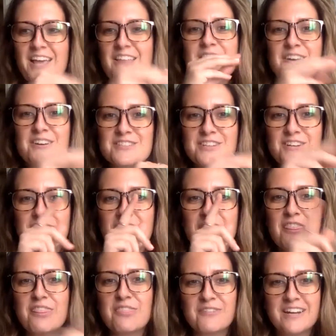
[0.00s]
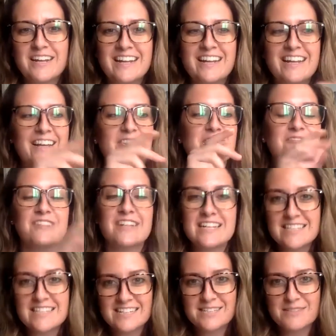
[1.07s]
Those are the 3
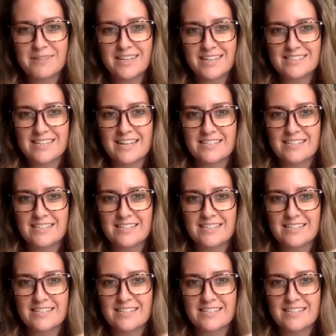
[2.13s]
reasons we assess